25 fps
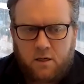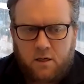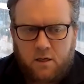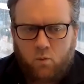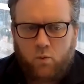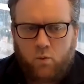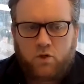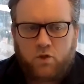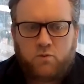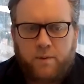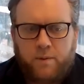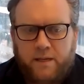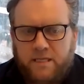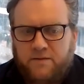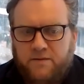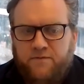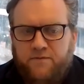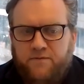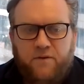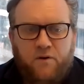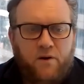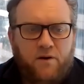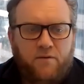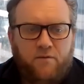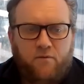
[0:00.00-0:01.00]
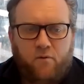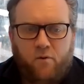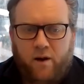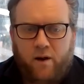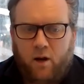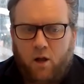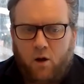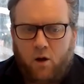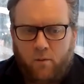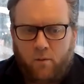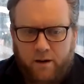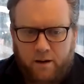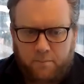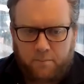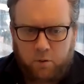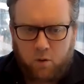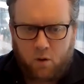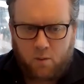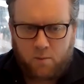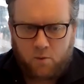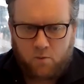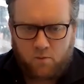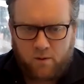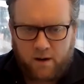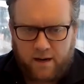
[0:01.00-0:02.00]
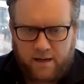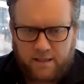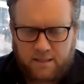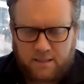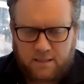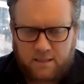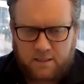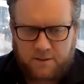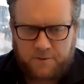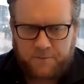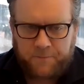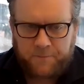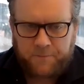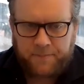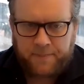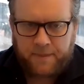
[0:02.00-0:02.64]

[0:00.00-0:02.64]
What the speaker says: which means very, very low unemployment rates.